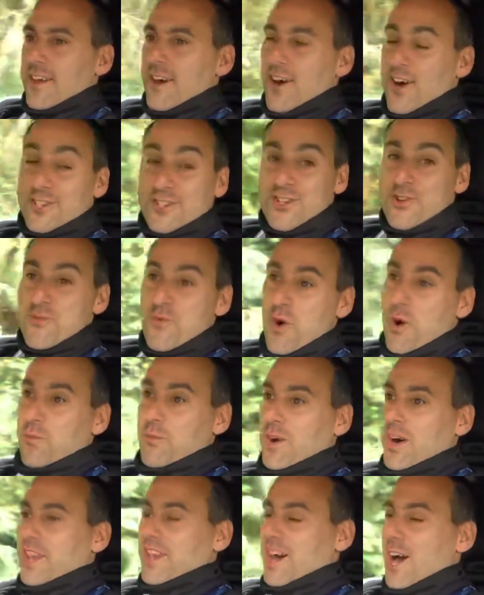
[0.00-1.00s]
I do want
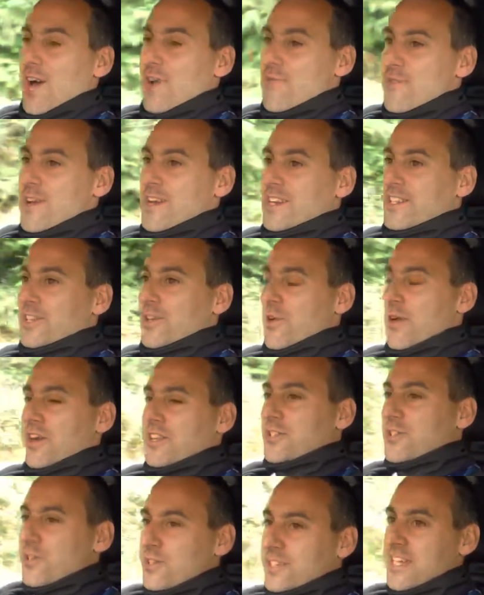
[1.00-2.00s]
one, I really do. I
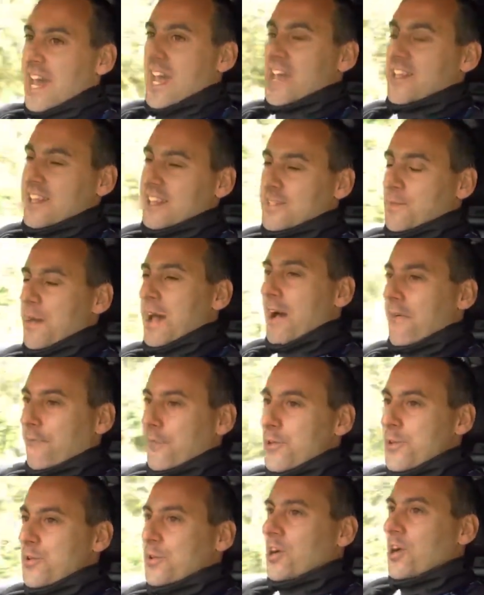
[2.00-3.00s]
do say this about a
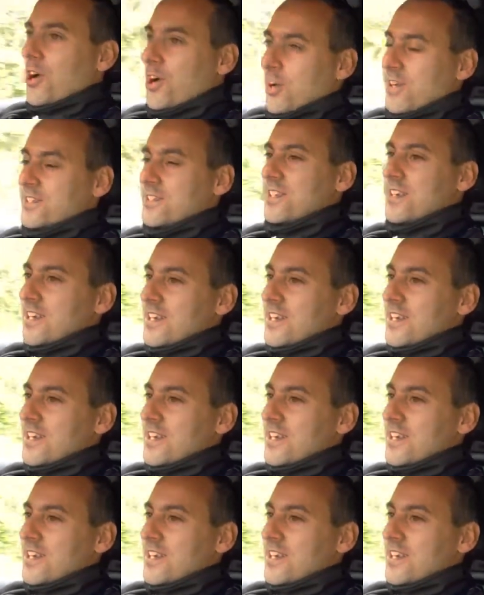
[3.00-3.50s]
few cars,